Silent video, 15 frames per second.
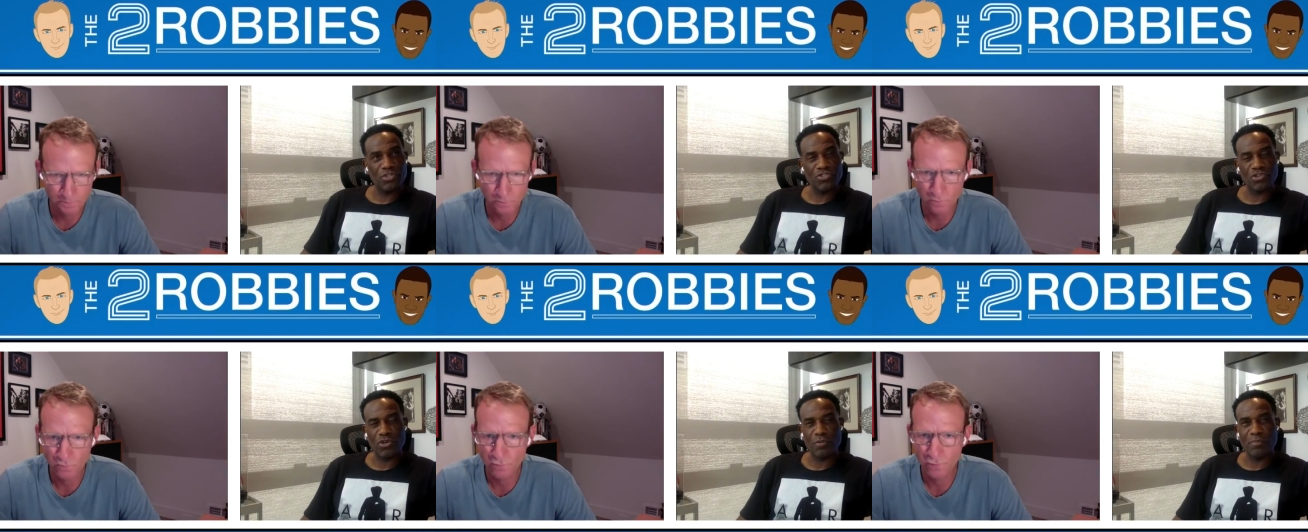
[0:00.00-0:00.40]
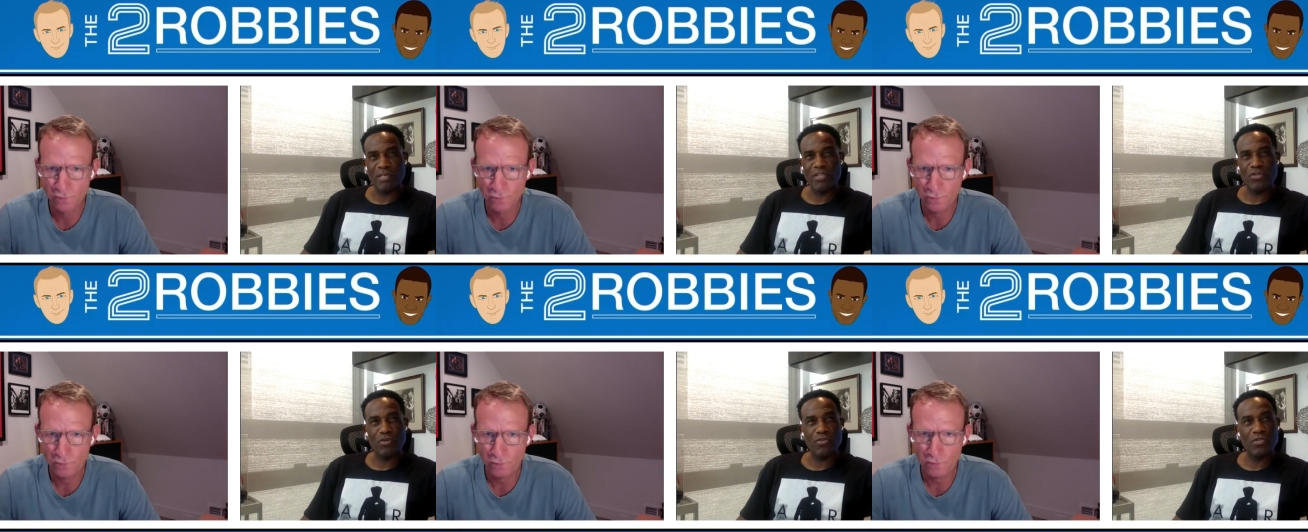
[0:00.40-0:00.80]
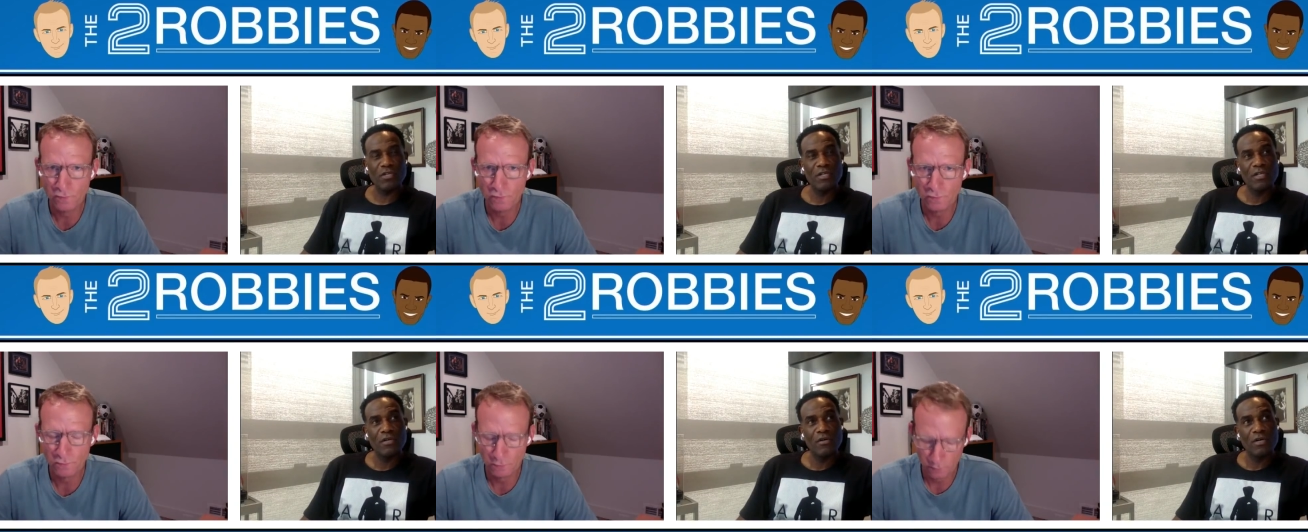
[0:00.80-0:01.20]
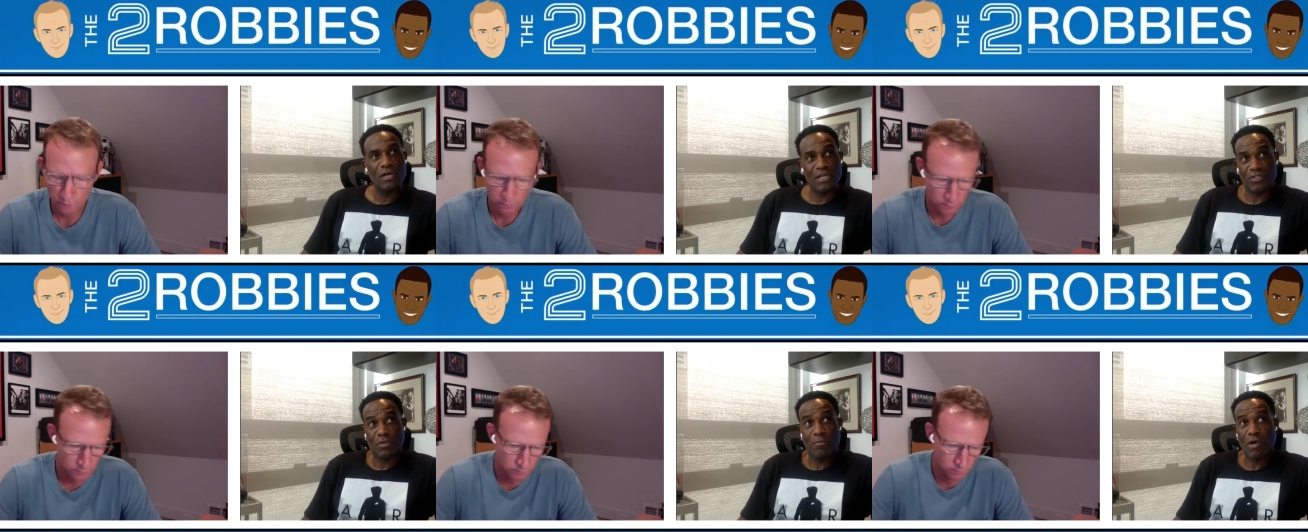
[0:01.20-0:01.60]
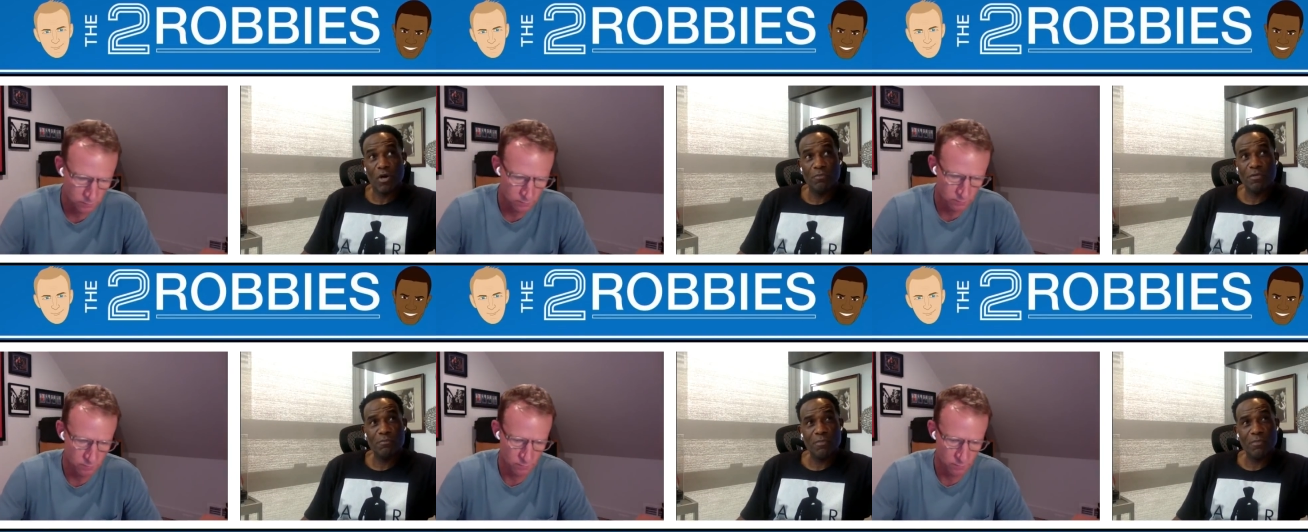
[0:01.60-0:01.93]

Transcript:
Speaker 1: There's got to be good at the moment,